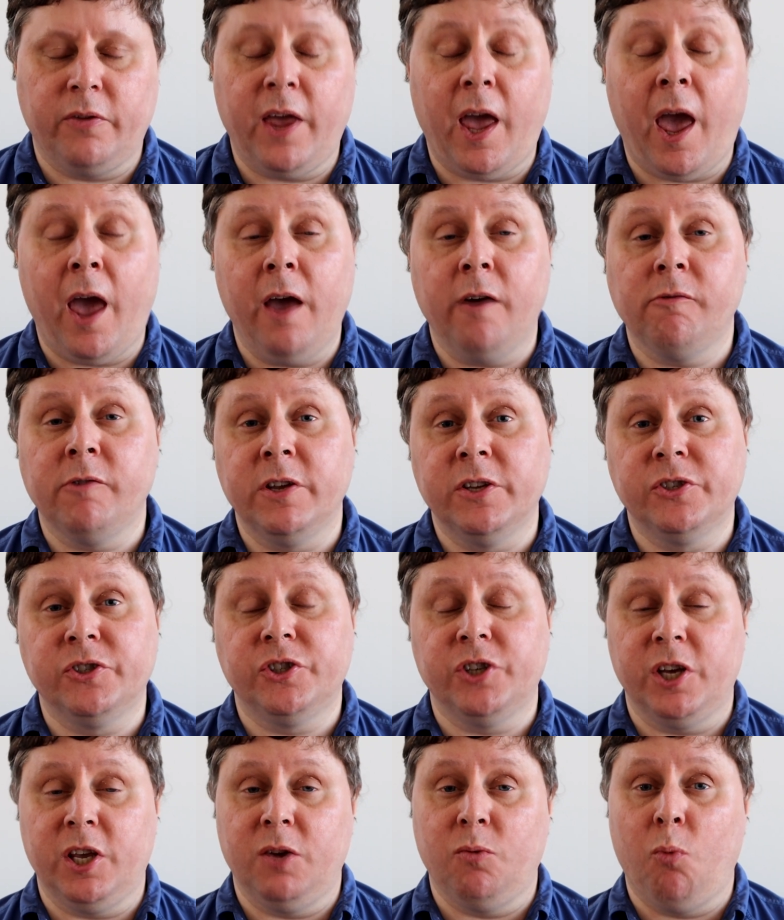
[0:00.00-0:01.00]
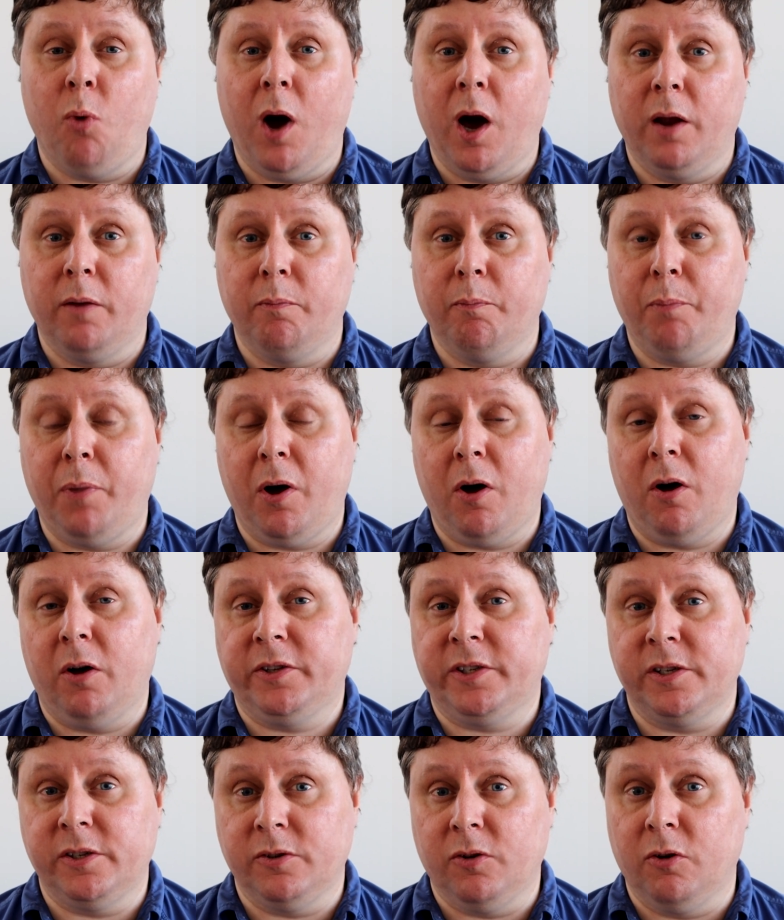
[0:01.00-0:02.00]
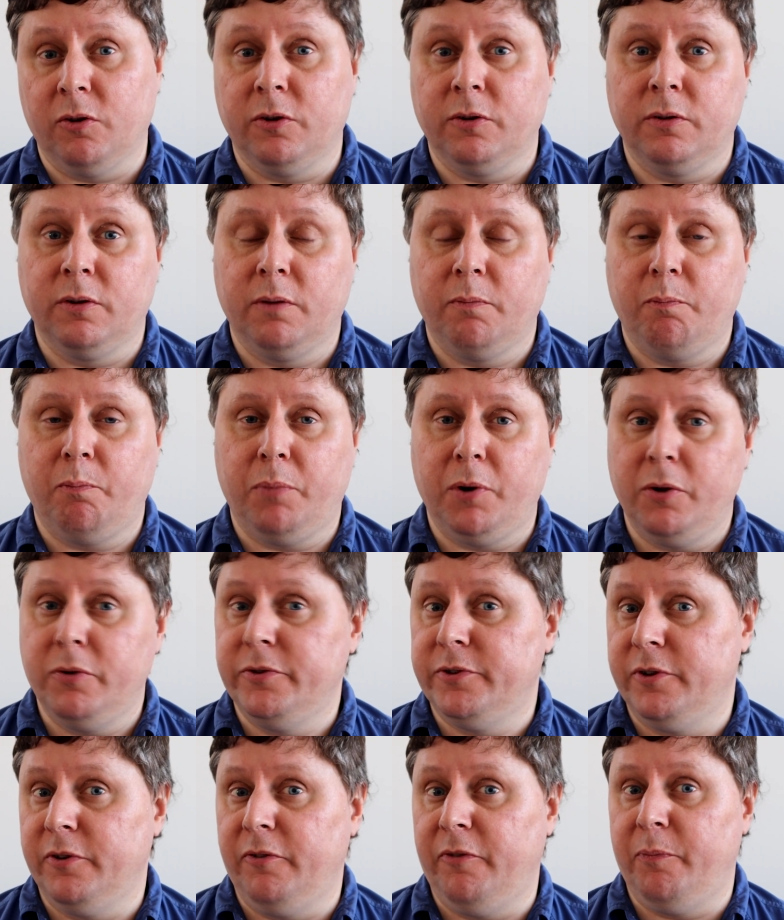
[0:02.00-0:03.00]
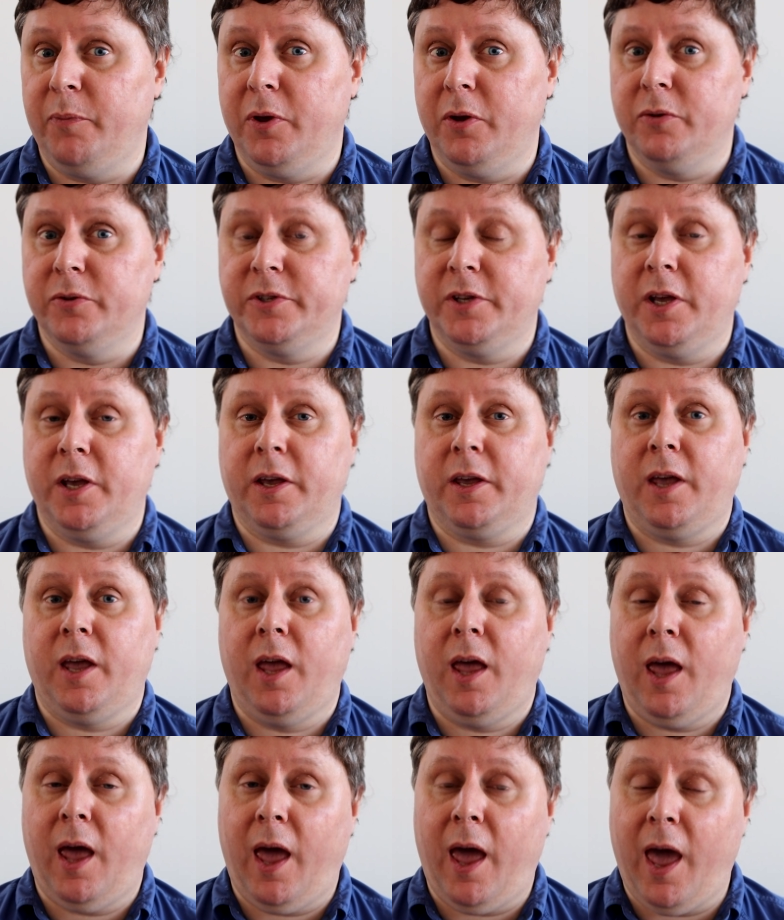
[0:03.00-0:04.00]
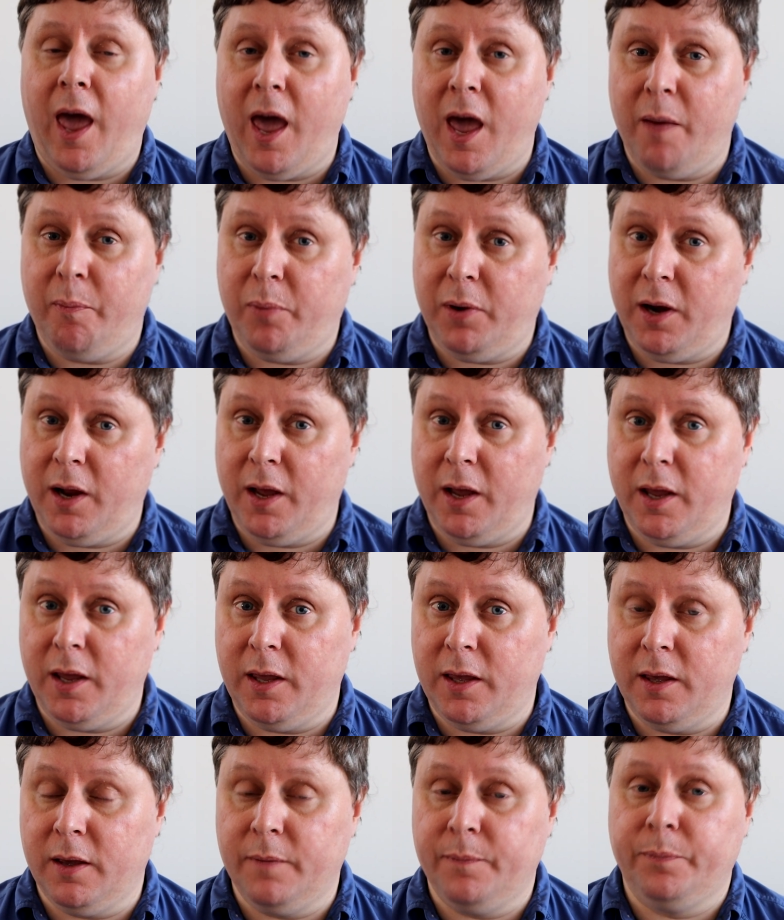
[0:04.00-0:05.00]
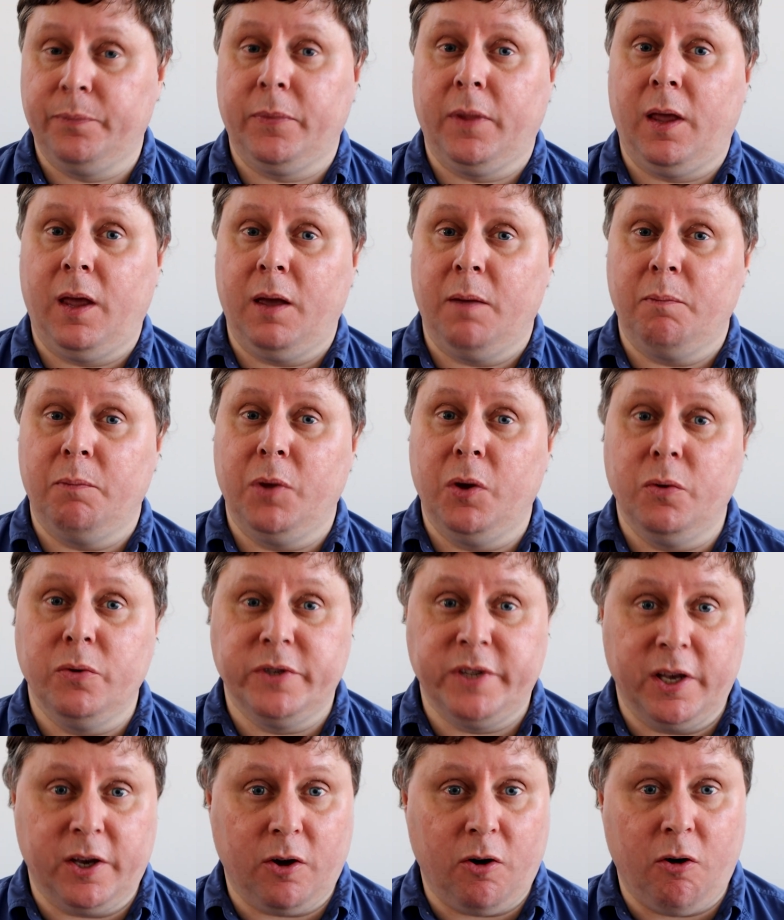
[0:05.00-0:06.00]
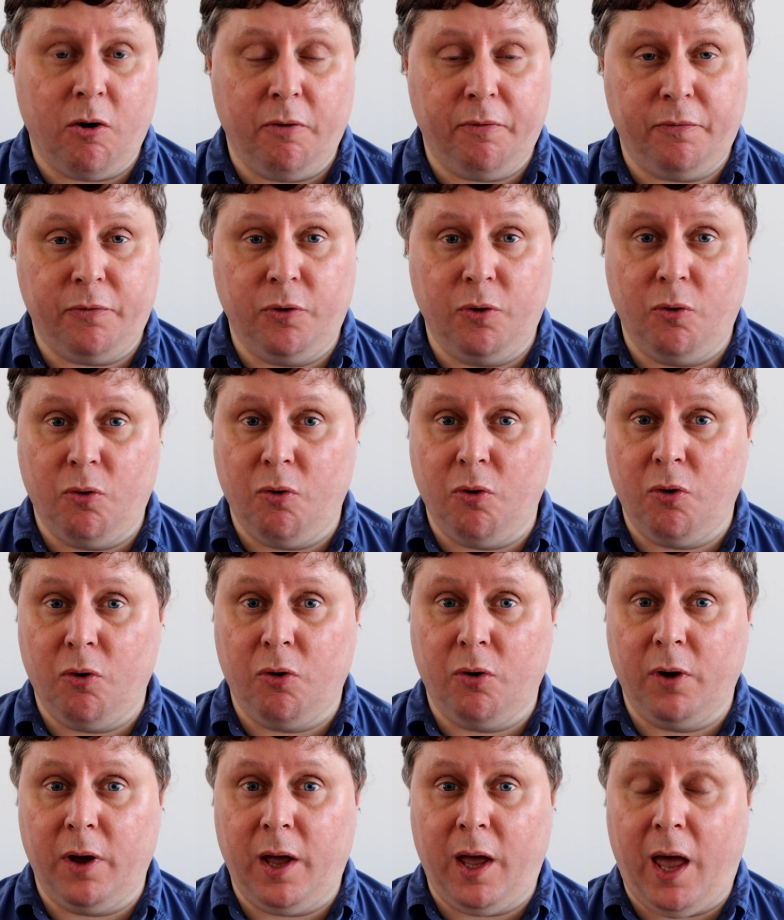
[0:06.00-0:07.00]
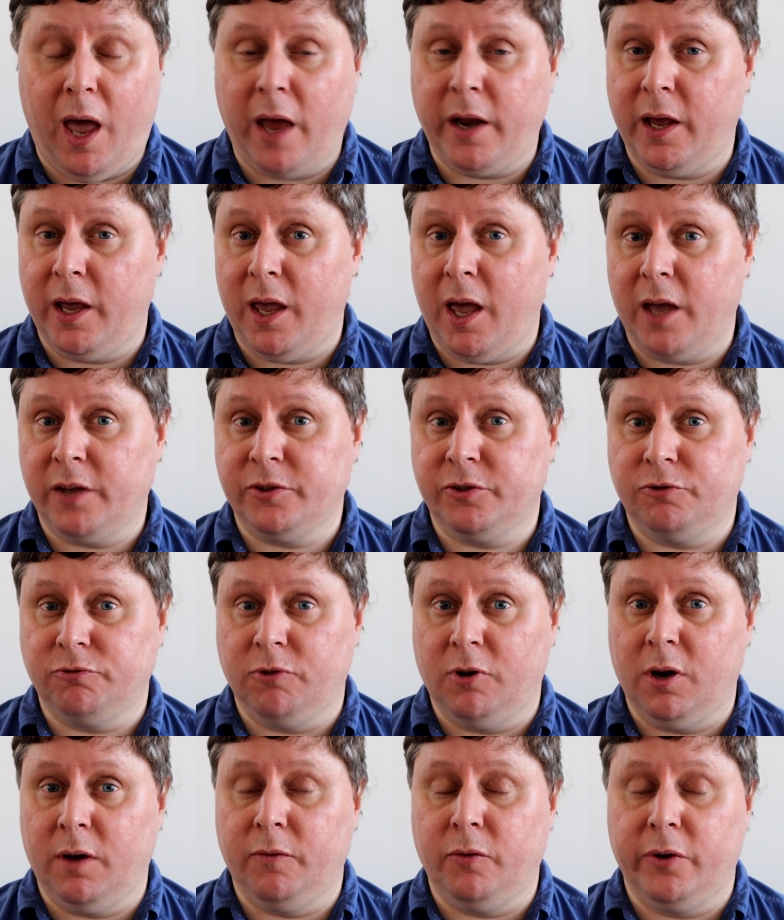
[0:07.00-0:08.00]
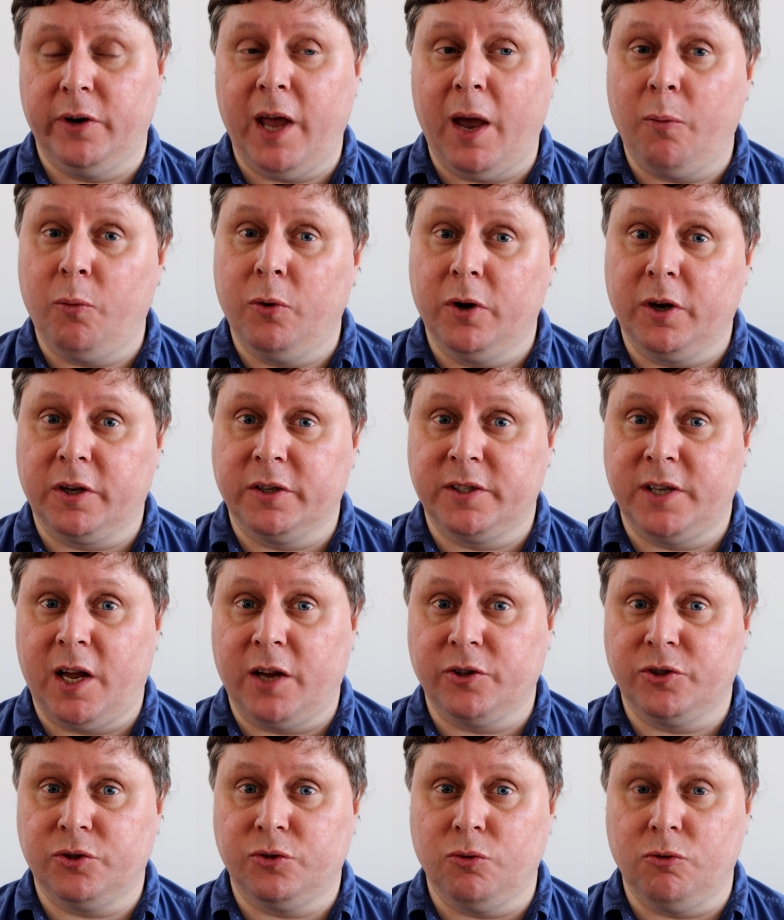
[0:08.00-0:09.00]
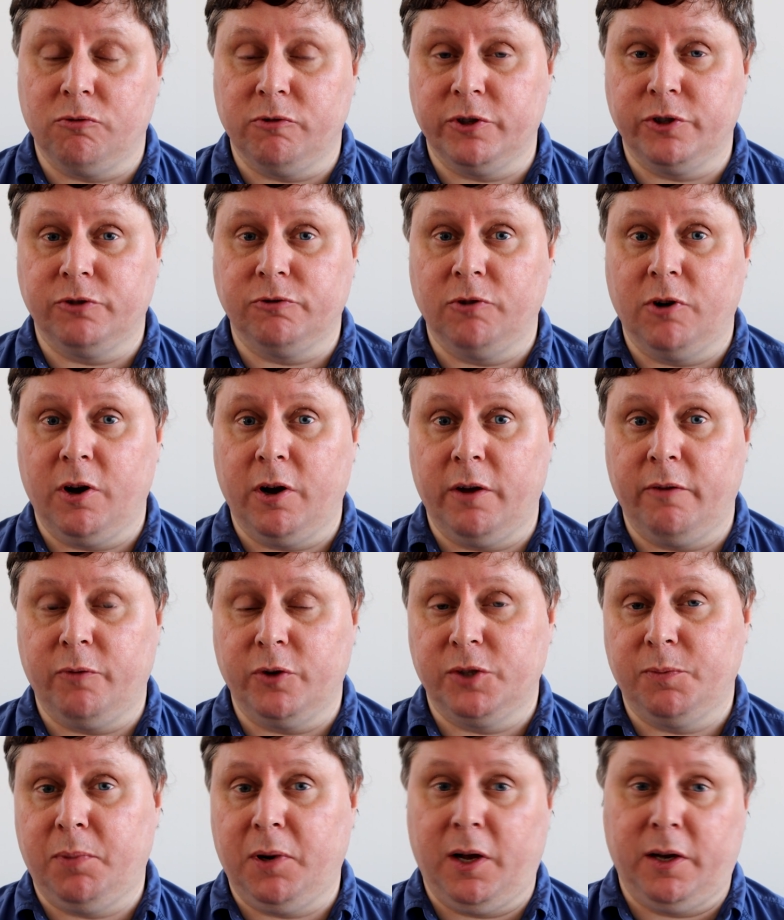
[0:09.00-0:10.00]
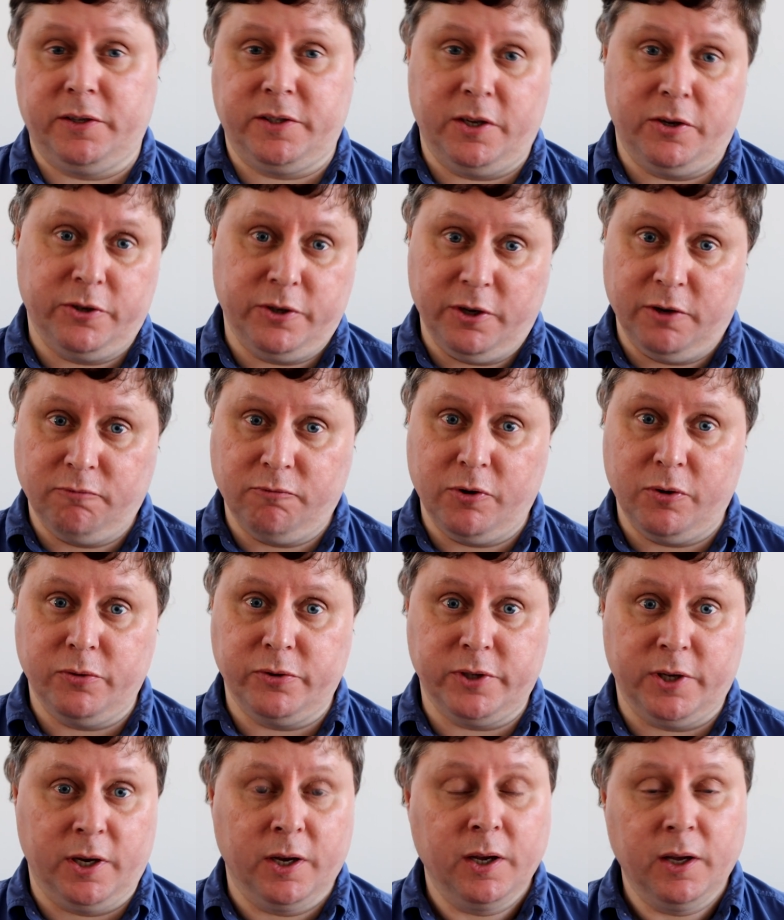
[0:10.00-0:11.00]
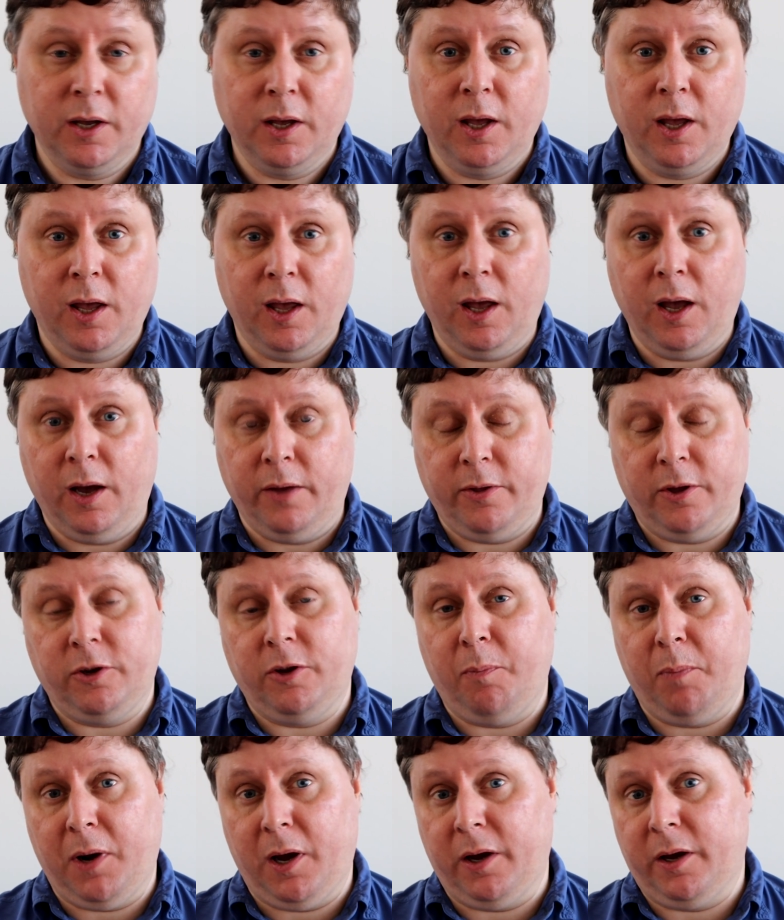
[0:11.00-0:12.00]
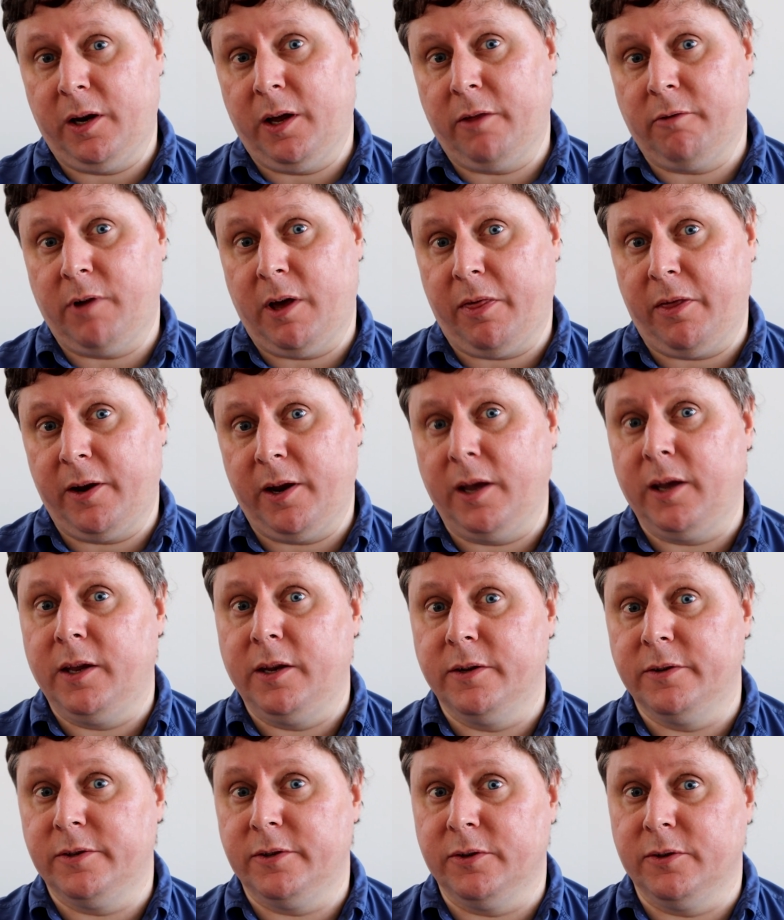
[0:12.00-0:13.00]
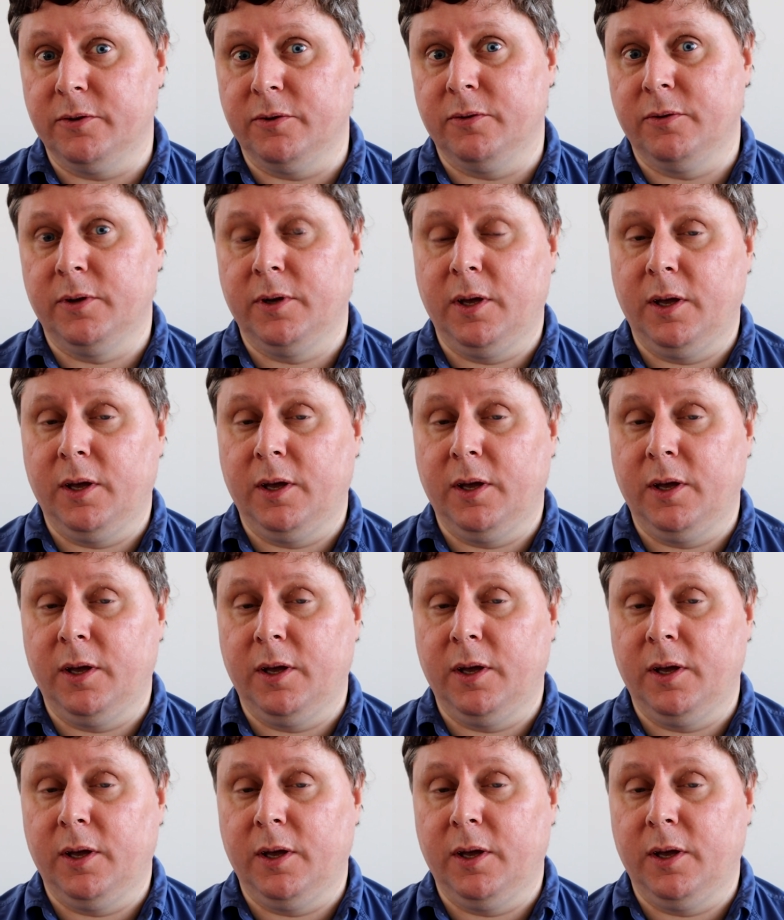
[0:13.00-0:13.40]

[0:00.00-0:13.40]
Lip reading: the Aries G1 passes on Bluetooth music, AirPlay, music off your NAS drive, your network attached storage drive, which plugs into your router, and then you plug another Ethernet into